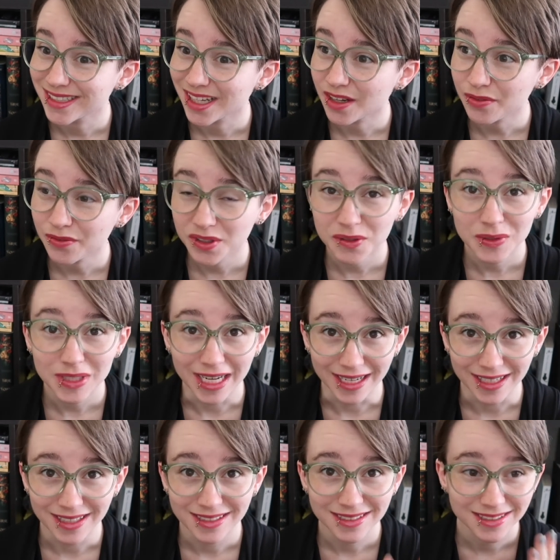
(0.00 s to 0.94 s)
a few
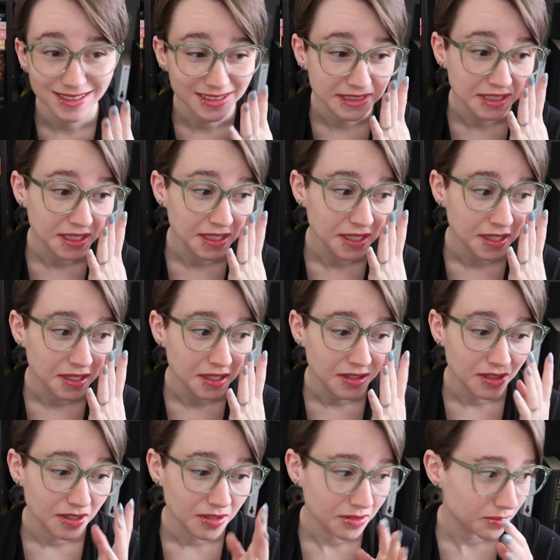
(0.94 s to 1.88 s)
days
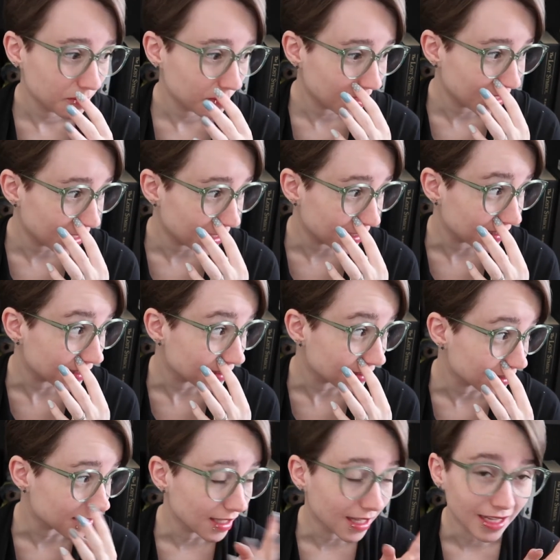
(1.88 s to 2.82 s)
because
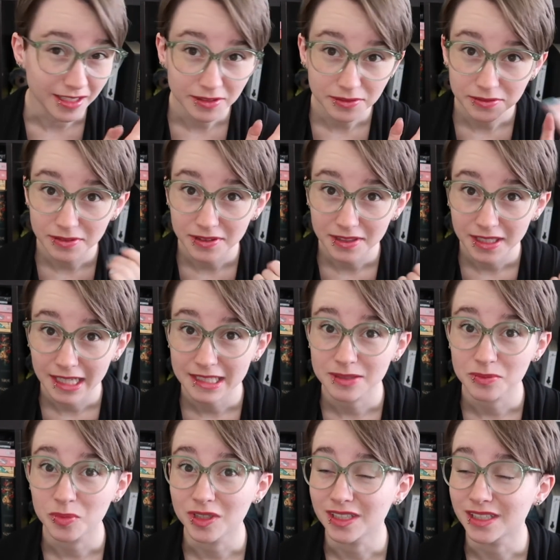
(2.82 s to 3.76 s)
life
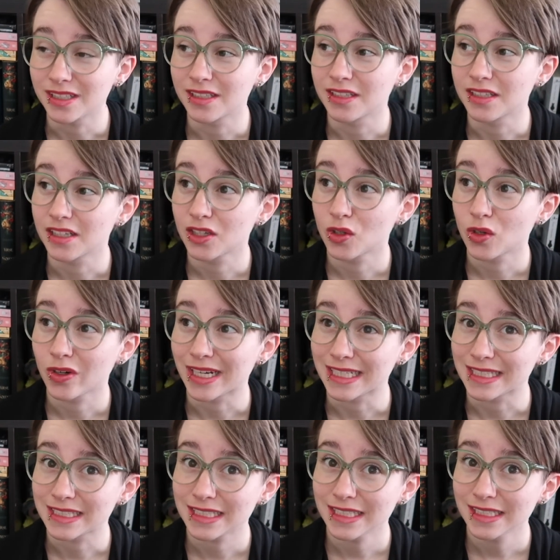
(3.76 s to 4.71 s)
has been
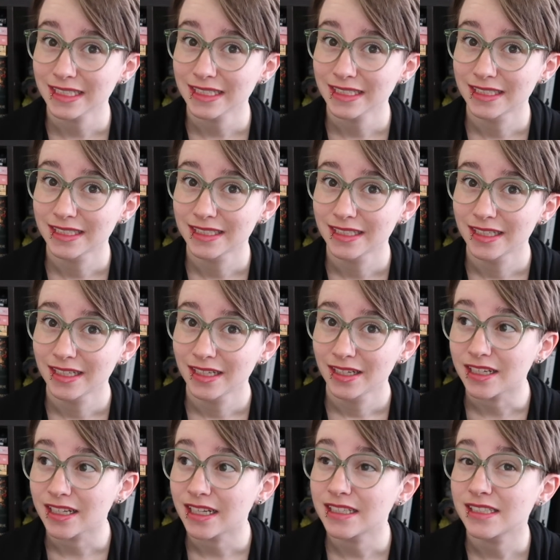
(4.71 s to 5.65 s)
crazy.
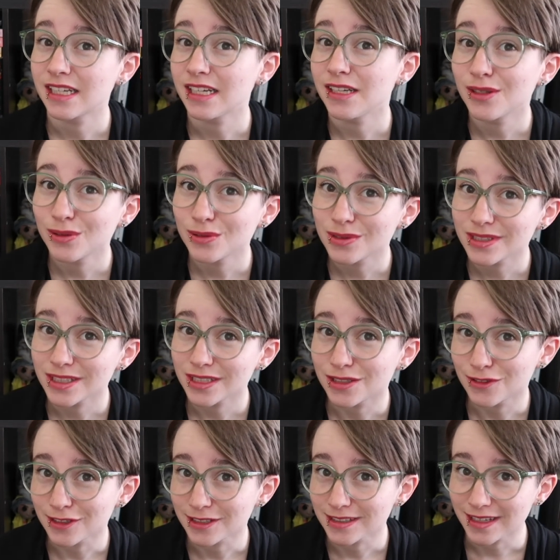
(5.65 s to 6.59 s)
It continues to
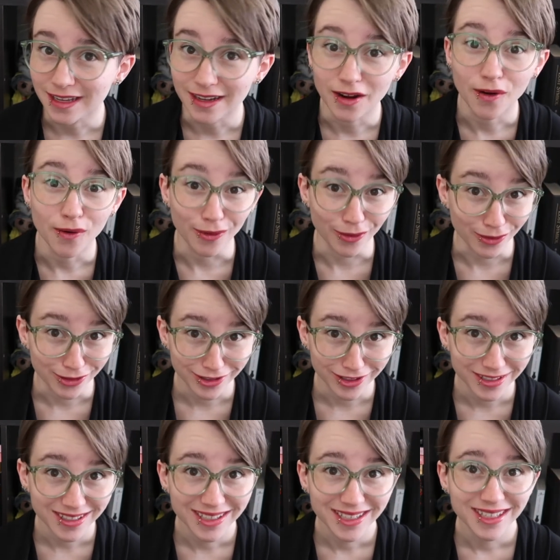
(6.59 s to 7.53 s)
just get
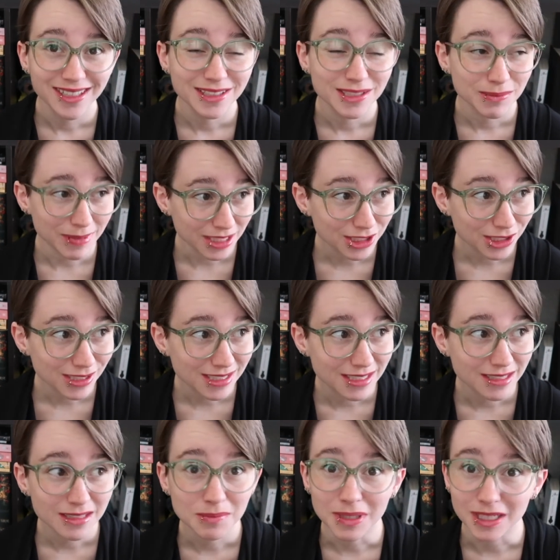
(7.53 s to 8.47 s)
harder, especially
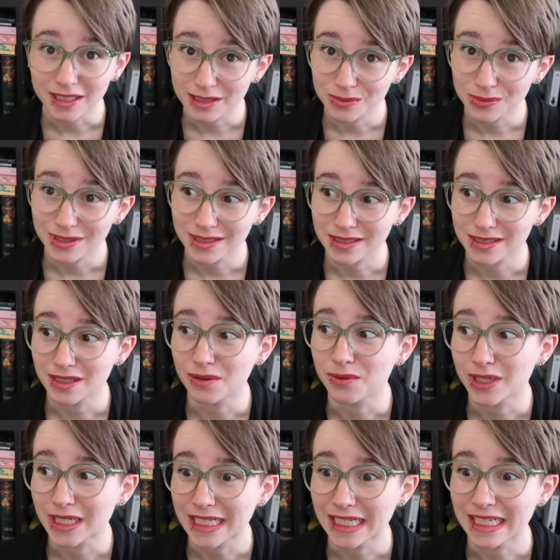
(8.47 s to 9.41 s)
since my husband is not
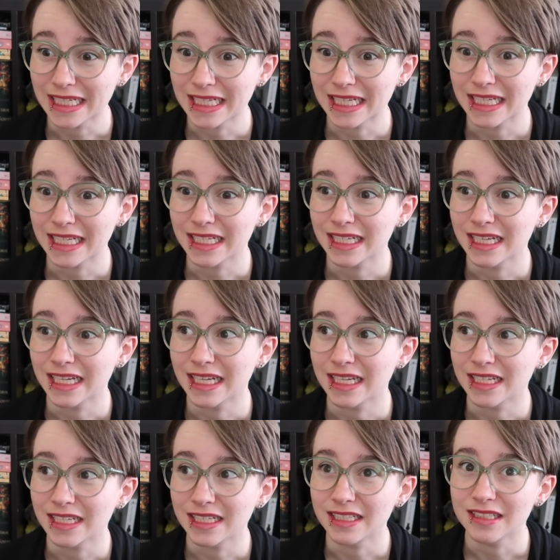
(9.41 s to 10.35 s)
working again
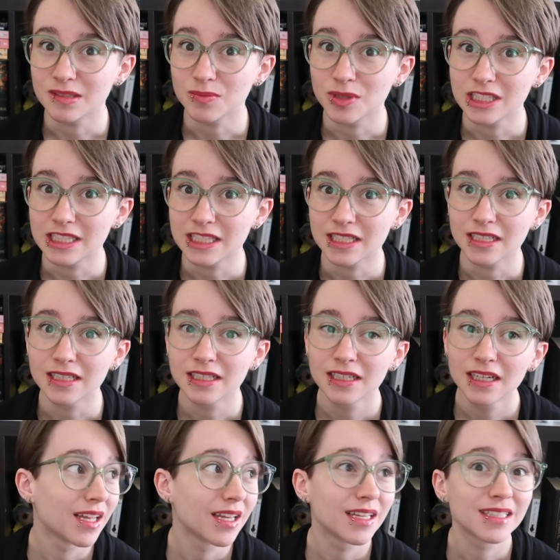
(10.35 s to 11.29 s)
and he is busy.
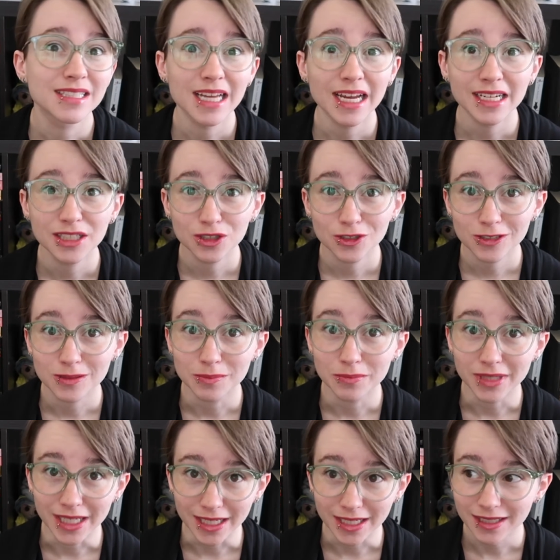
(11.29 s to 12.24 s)
It's kind of just
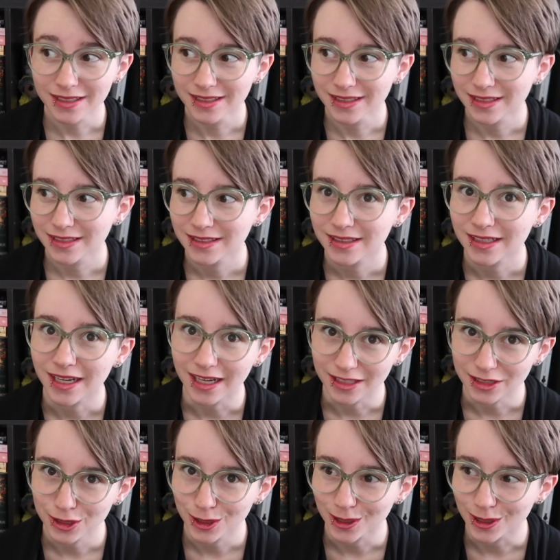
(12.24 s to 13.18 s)
me
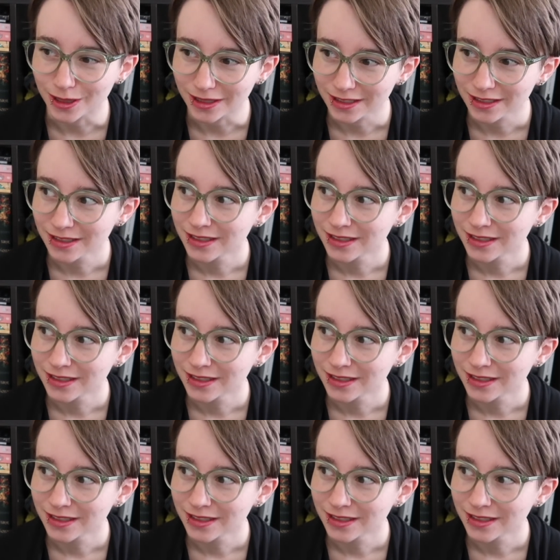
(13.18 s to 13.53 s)
and her